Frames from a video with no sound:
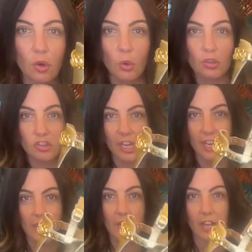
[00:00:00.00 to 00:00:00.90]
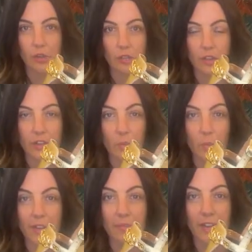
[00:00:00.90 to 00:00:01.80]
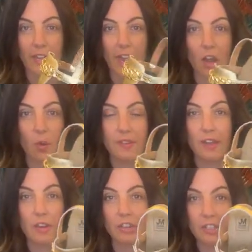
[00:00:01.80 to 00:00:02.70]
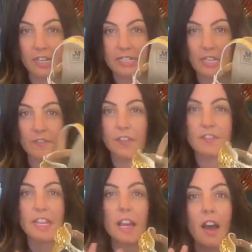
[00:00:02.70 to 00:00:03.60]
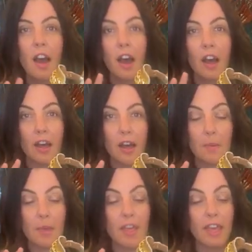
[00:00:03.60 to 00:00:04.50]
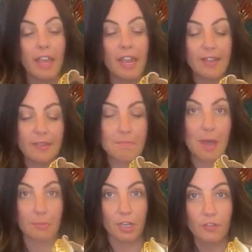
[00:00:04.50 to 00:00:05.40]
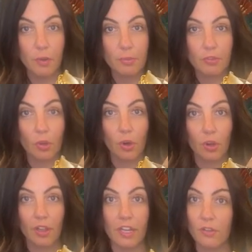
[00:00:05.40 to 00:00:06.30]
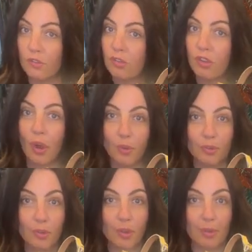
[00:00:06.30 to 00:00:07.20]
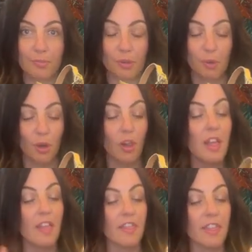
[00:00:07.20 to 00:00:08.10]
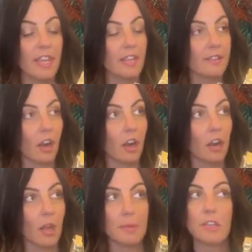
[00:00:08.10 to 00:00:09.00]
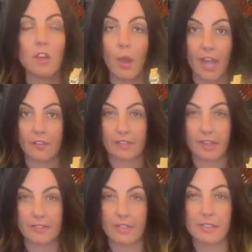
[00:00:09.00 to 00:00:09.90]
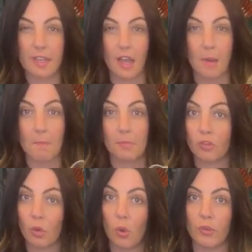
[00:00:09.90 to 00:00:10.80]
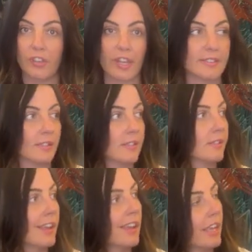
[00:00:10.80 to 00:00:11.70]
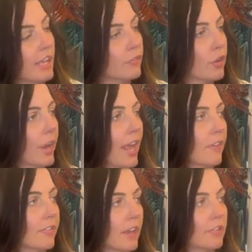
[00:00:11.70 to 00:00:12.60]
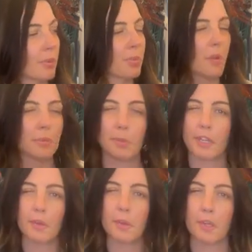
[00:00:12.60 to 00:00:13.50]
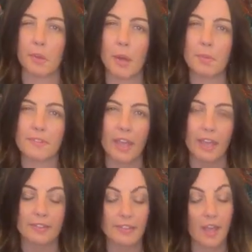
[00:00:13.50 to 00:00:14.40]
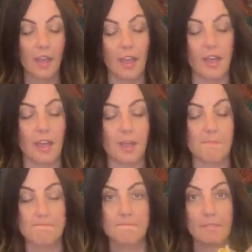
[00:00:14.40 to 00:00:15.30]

gold chain. I also have it in white right now. It's one hundred nineteen fifty. Um It is a memory foam sole. It is so, so comfortable. These are um, no half sizes, um, so whole sizes. If you're a half size, you're probably gonna wanna go up a size. Um,